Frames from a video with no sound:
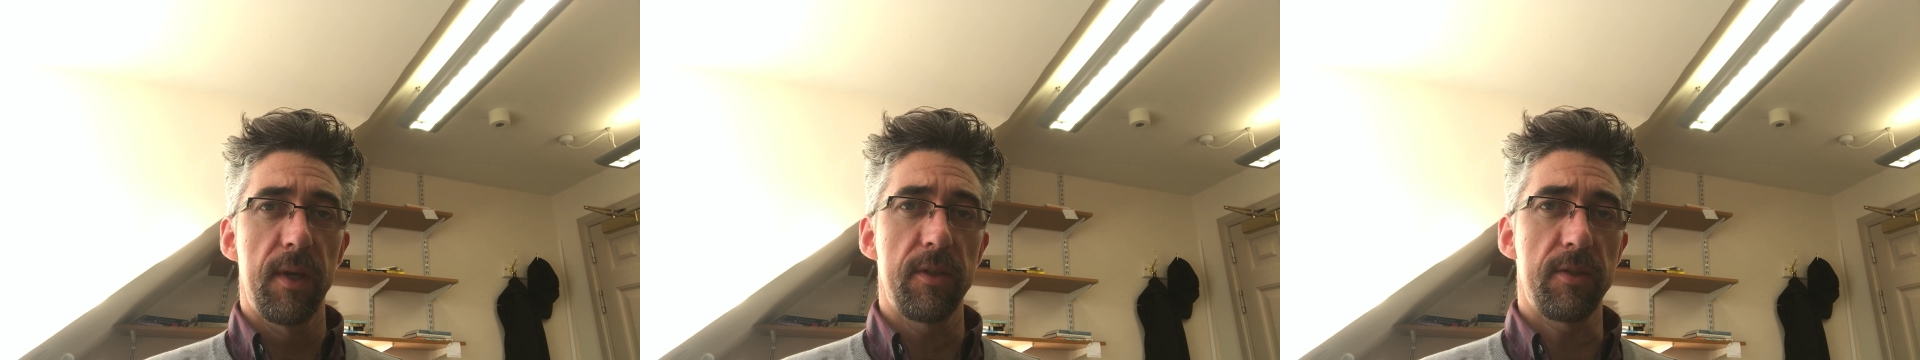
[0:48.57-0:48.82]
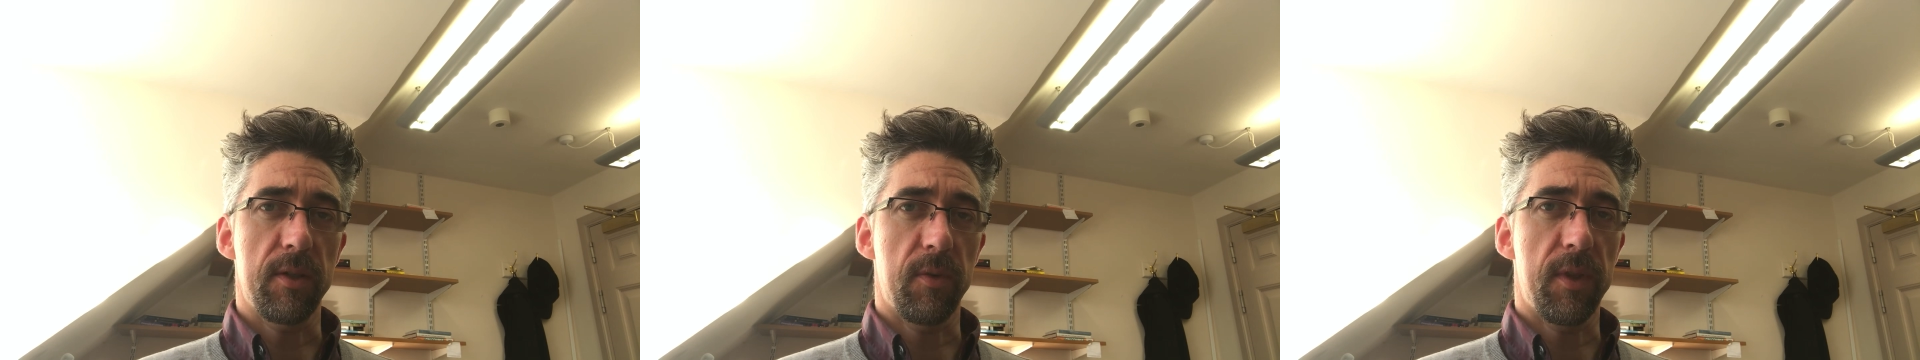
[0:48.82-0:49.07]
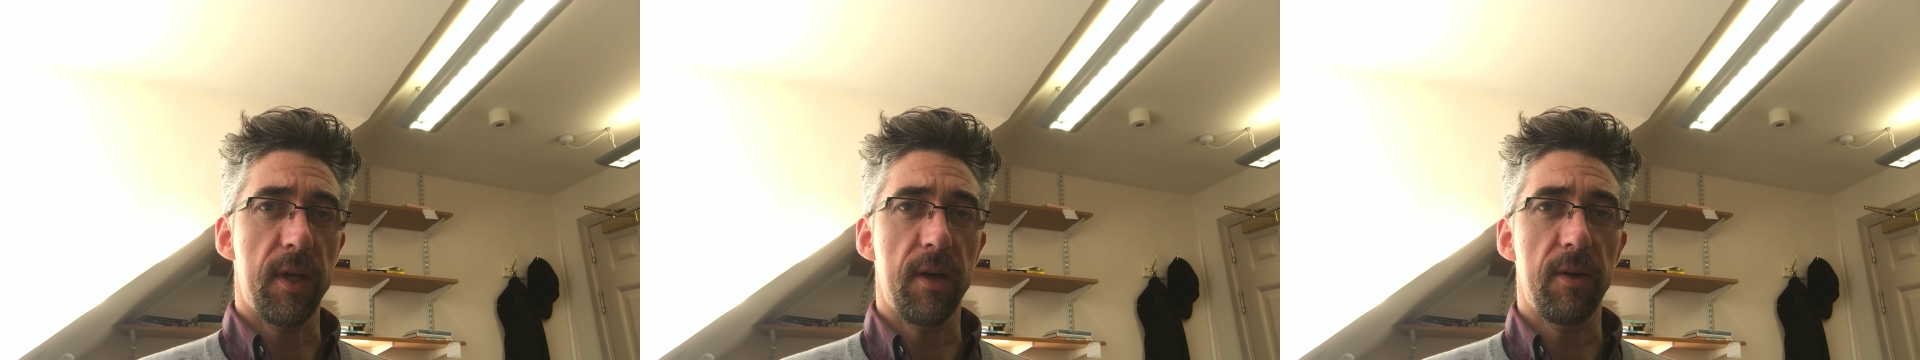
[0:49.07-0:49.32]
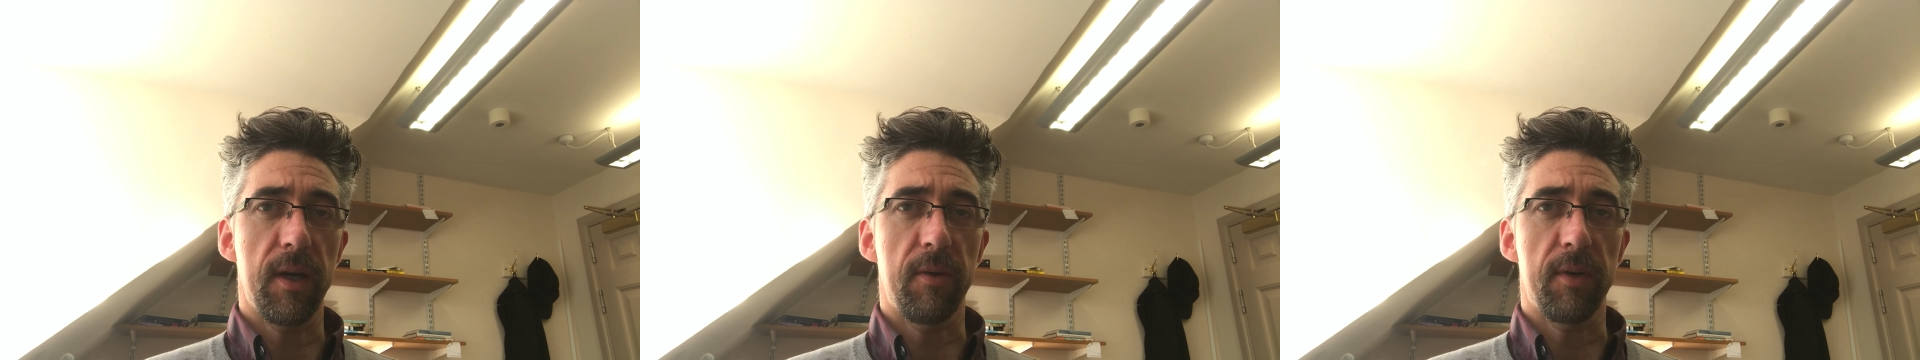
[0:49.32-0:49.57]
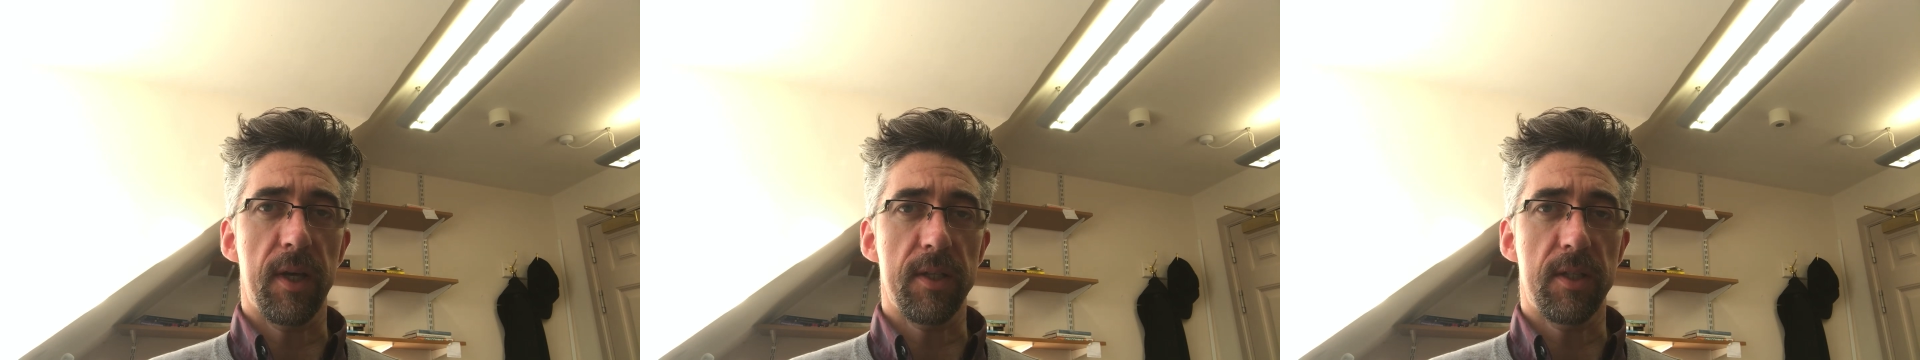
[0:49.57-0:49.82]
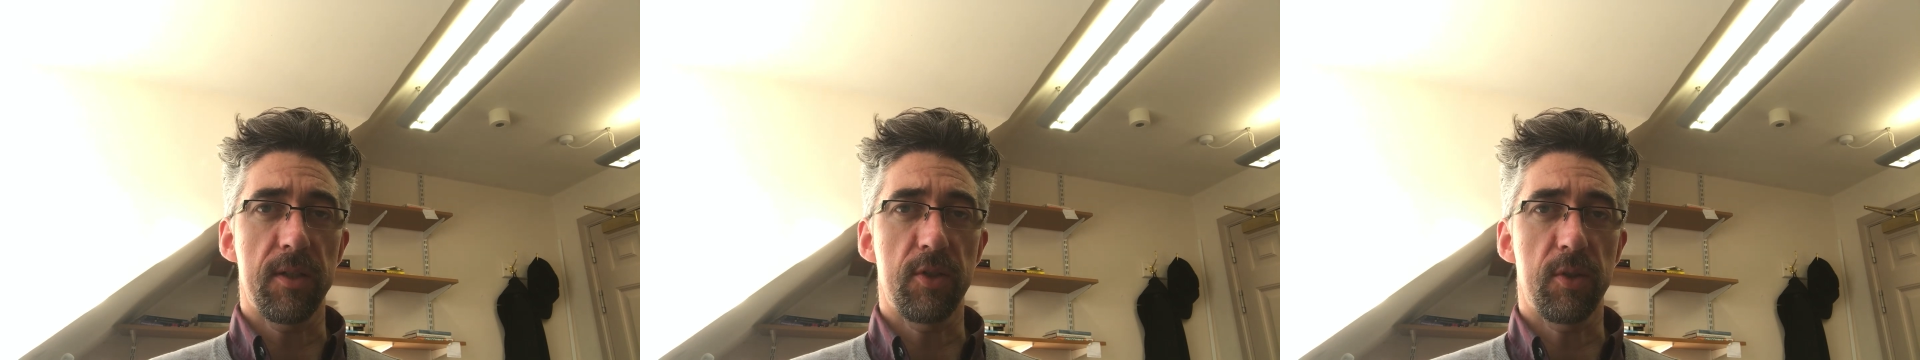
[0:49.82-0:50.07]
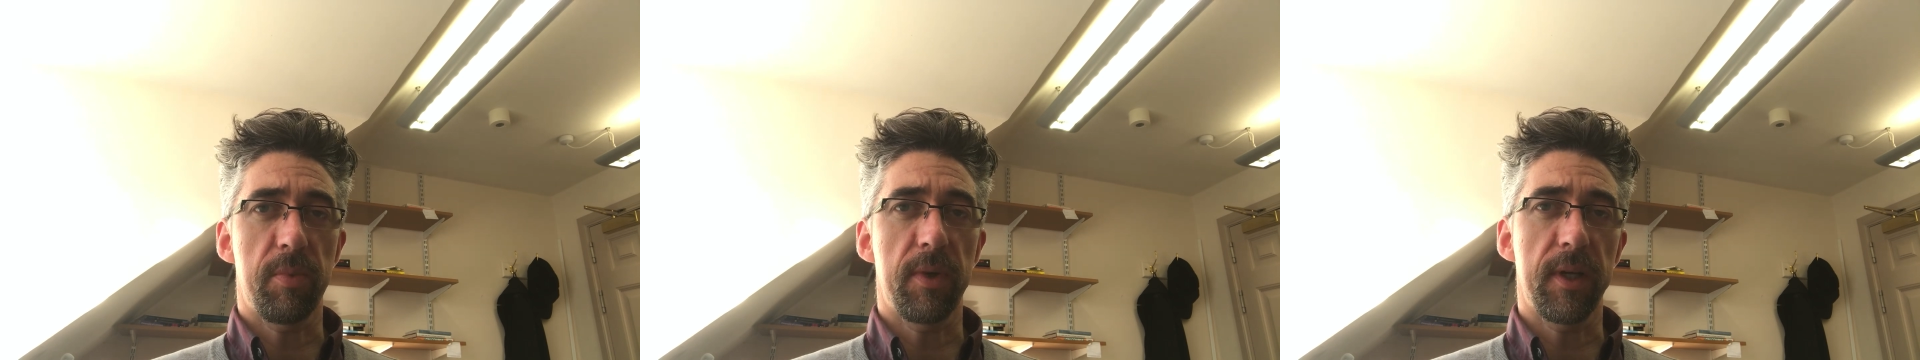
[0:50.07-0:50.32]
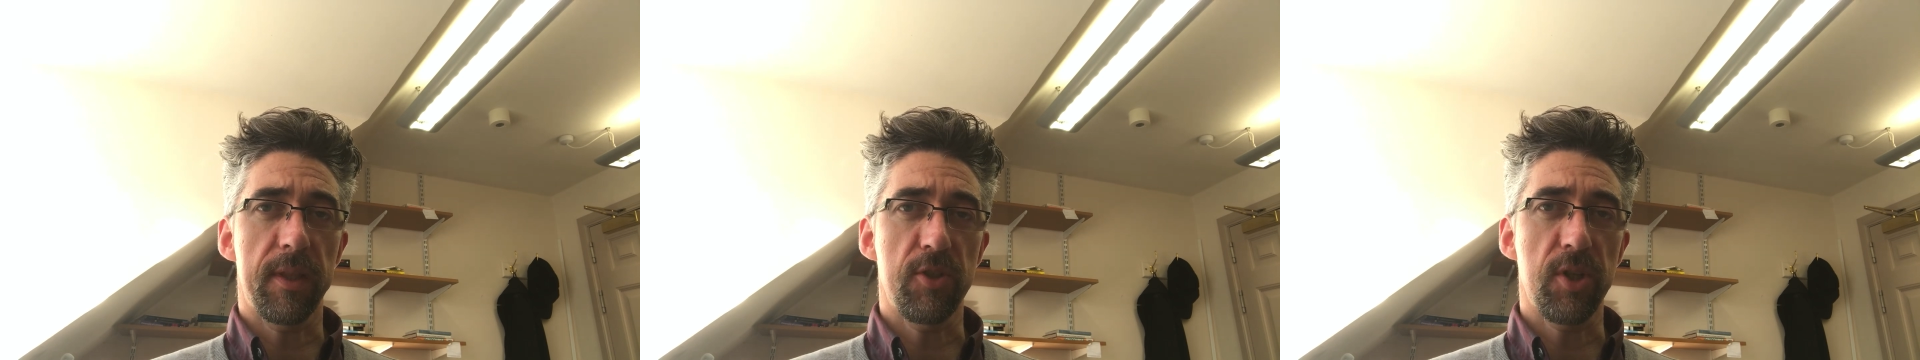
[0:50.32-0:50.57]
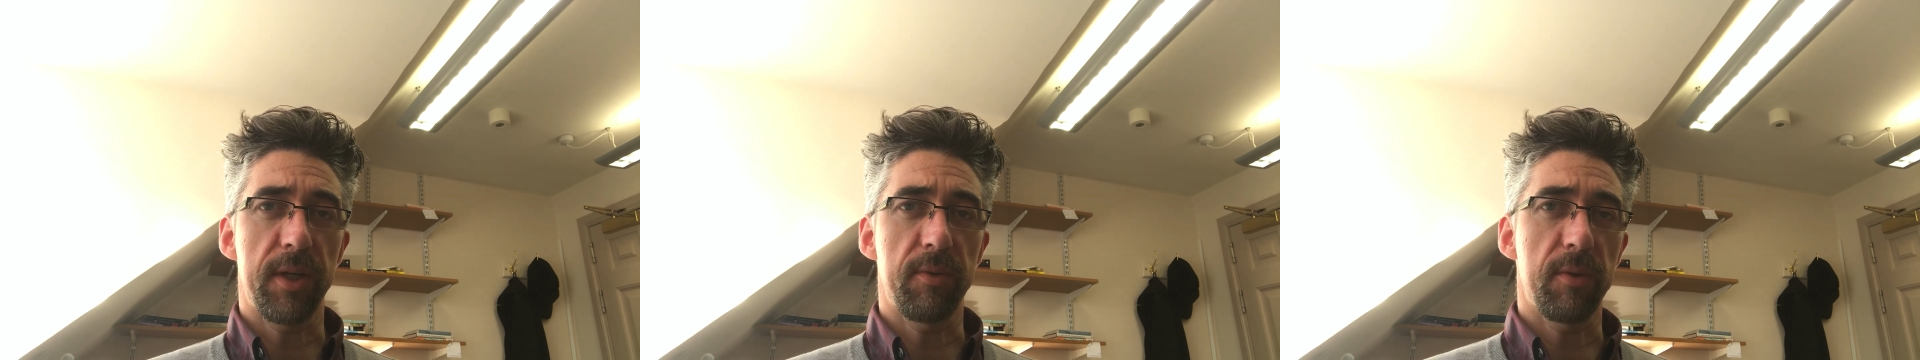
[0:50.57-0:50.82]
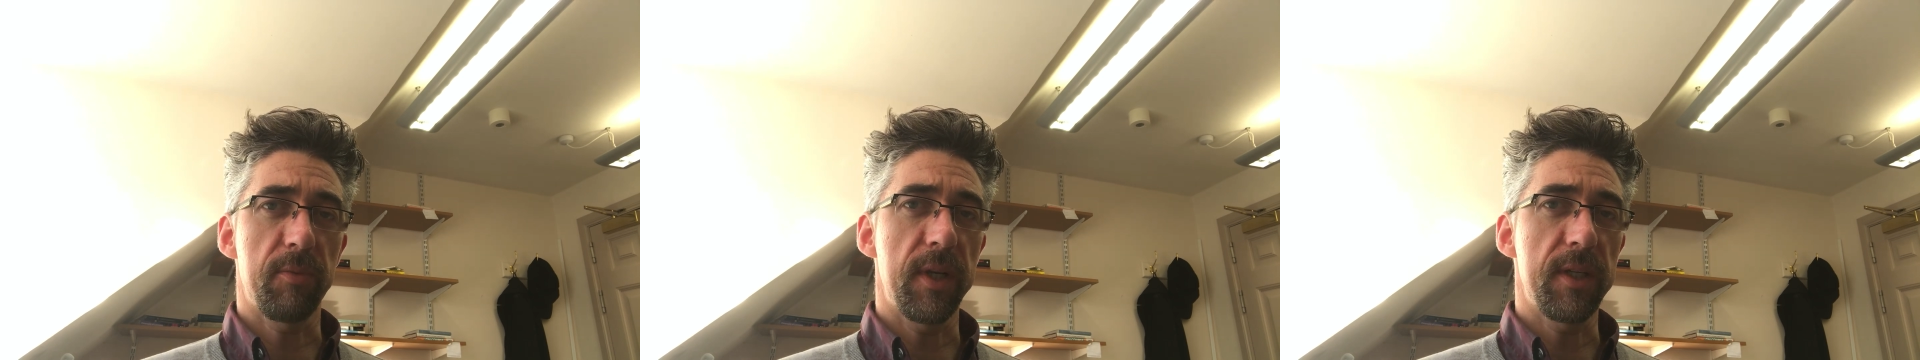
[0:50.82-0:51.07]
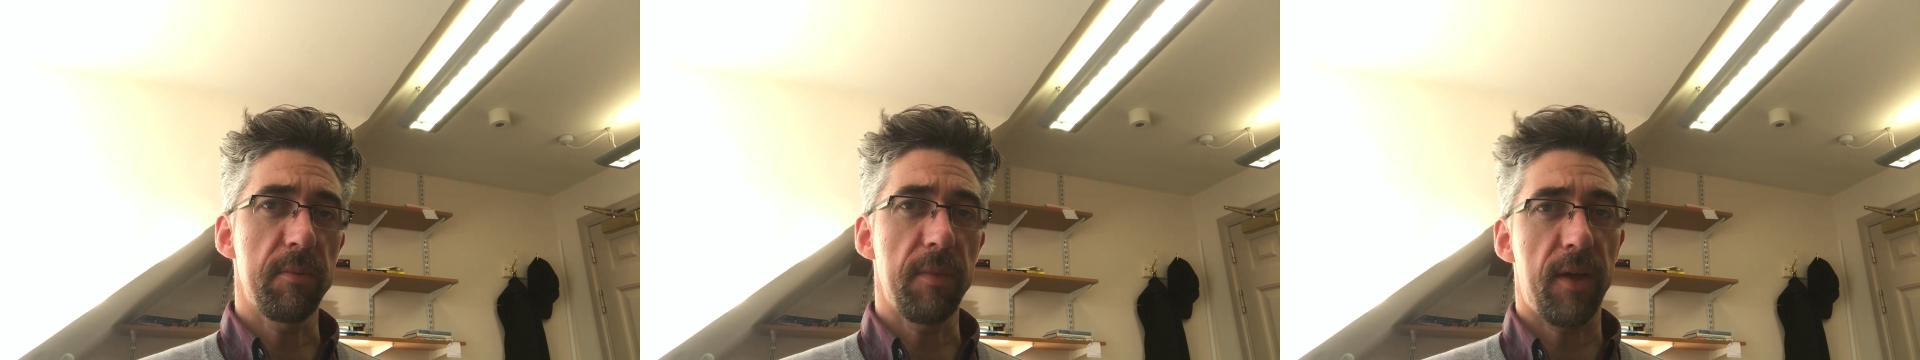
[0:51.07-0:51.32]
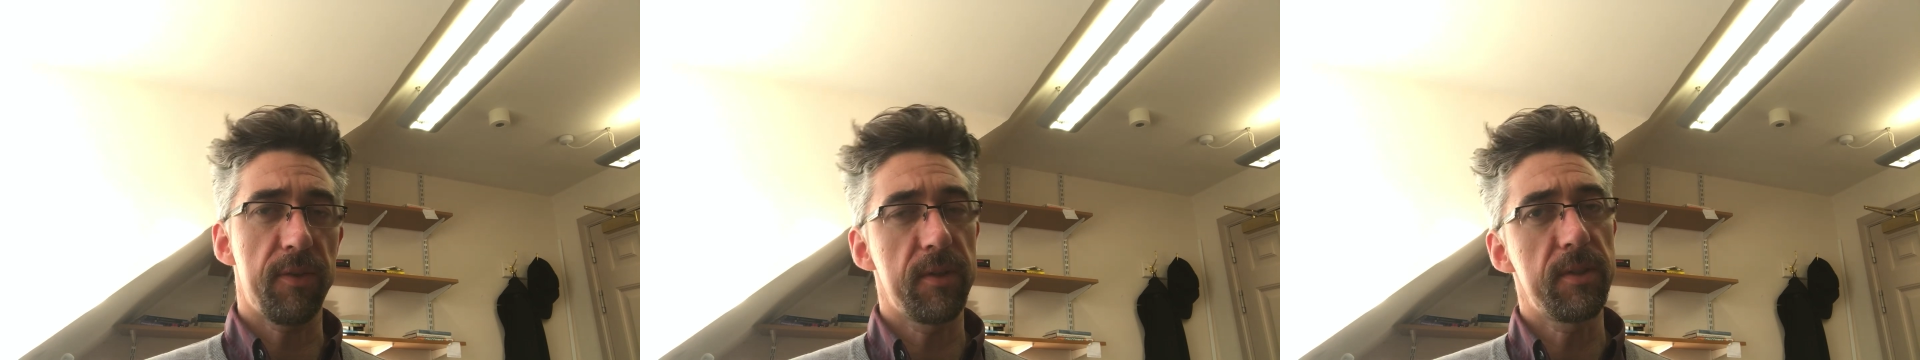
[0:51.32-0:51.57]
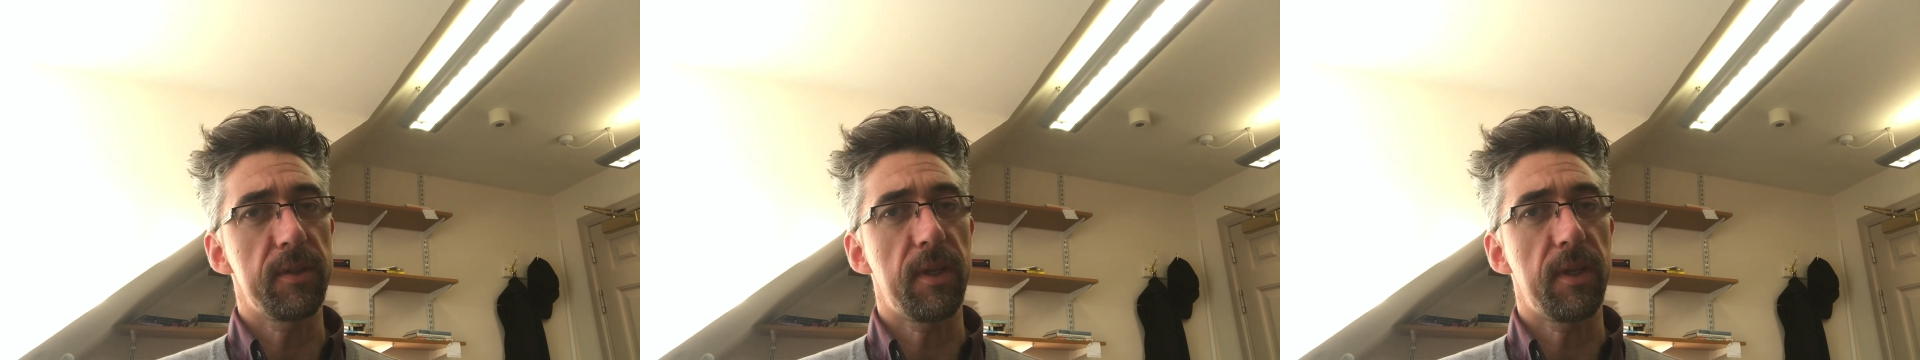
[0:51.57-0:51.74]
So there I would ask you to apply the general reading method